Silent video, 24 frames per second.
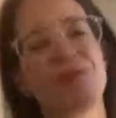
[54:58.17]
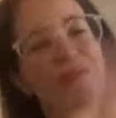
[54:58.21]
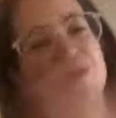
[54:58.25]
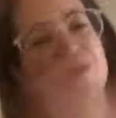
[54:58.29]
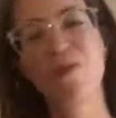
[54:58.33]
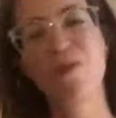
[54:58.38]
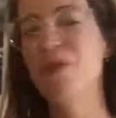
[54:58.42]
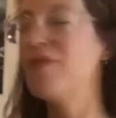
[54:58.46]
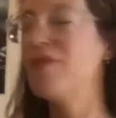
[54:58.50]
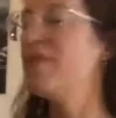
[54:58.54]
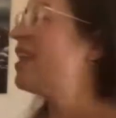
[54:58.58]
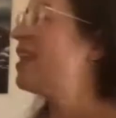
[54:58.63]

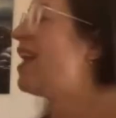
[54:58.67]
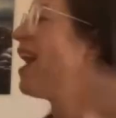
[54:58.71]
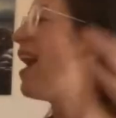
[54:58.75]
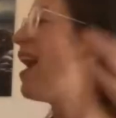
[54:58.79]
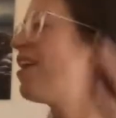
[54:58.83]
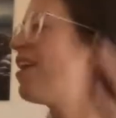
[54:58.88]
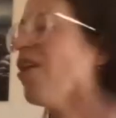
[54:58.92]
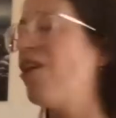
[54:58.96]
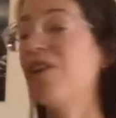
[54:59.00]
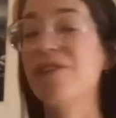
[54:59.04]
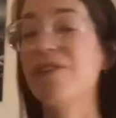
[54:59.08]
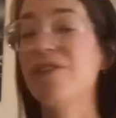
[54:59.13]
moving the head
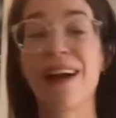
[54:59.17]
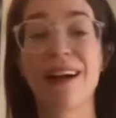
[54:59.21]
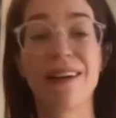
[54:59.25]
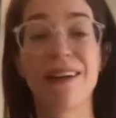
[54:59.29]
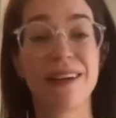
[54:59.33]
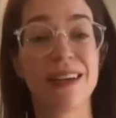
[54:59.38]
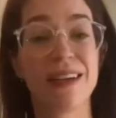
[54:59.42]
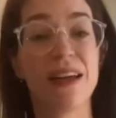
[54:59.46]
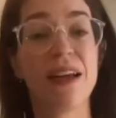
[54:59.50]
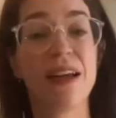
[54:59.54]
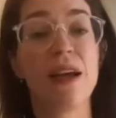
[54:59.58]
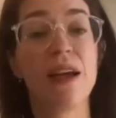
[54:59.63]
all around.
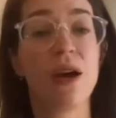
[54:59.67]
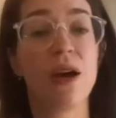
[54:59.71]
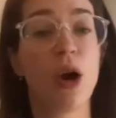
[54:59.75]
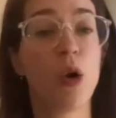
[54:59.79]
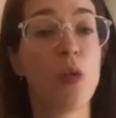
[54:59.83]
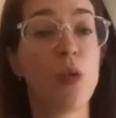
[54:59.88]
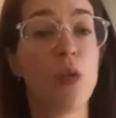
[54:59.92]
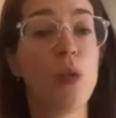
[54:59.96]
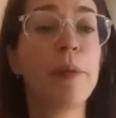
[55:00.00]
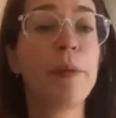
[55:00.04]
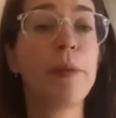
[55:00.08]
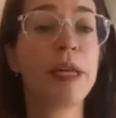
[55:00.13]
And a
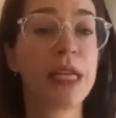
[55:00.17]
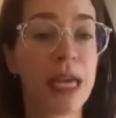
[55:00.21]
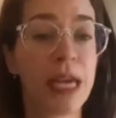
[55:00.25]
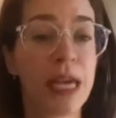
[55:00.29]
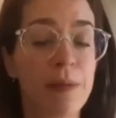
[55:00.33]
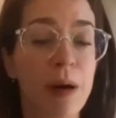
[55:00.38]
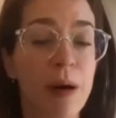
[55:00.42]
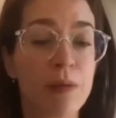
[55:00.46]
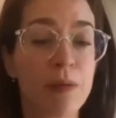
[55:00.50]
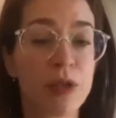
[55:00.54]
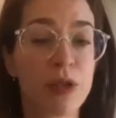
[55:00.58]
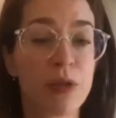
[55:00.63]
woman came
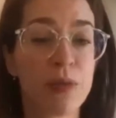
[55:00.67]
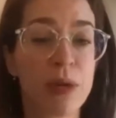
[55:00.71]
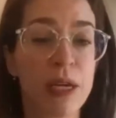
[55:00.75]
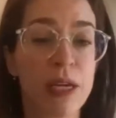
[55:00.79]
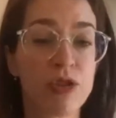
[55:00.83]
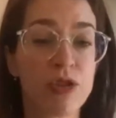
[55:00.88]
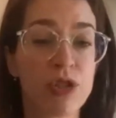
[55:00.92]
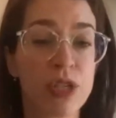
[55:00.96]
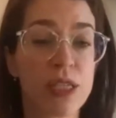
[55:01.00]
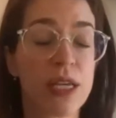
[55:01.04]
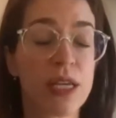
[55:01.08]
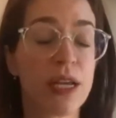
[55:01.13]
up to me.
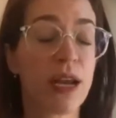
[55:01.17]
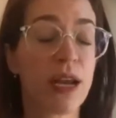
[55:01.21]
She said,